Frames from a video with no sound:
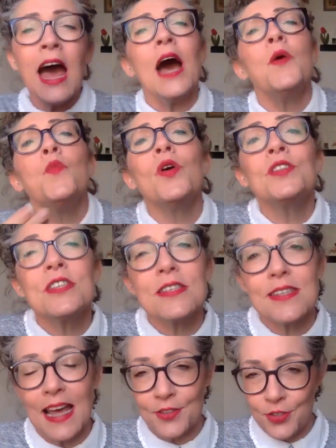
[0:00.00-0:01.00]
And what
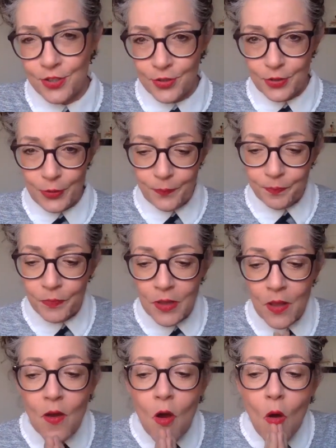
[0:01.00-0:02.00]
does that do?
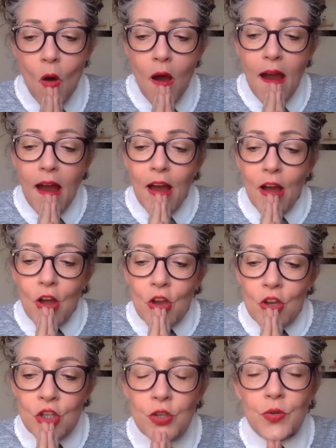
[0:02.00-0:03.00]

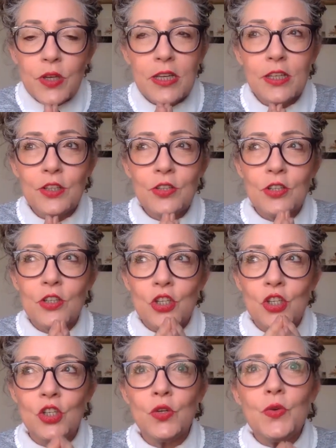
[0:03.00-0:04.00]
You can
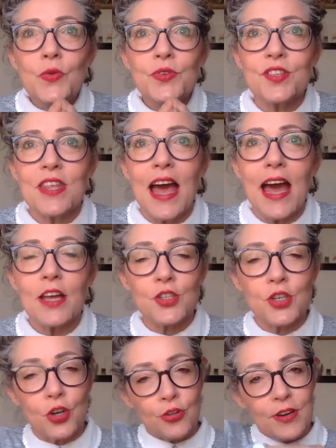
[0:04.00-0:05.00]
use that
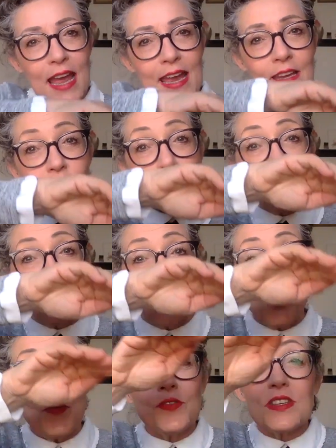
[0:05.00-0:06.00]
to create
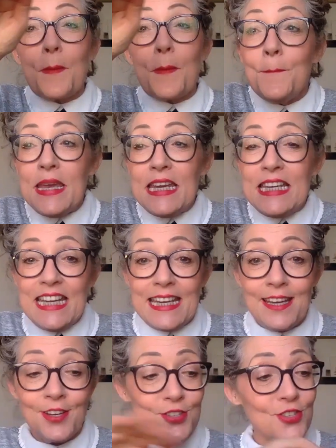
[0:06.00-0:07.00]
almost
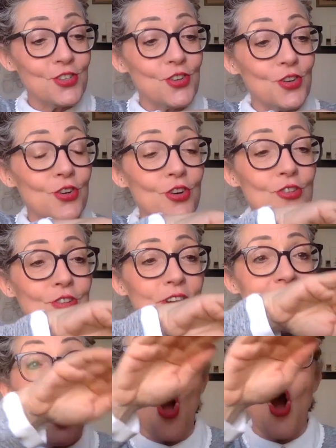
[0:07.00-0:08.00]
mini
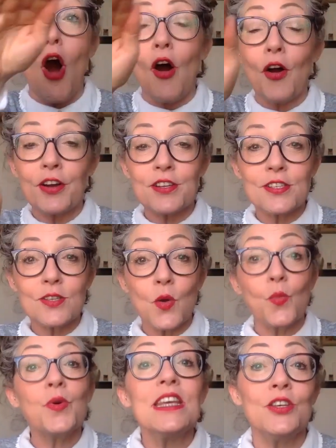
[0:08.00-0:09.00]
story arcs
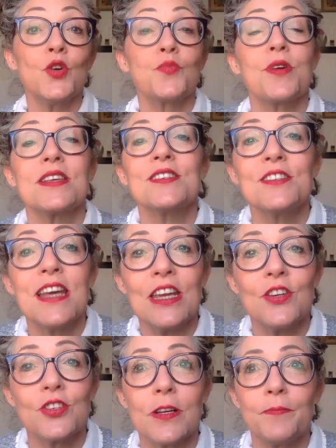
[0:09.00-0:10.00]
within your
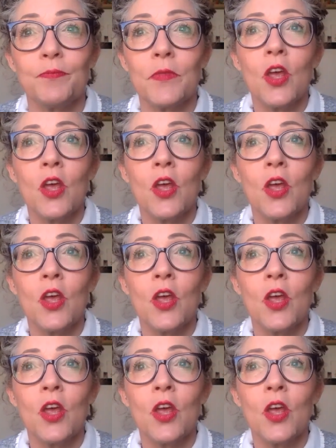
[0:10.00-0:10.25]
presentation.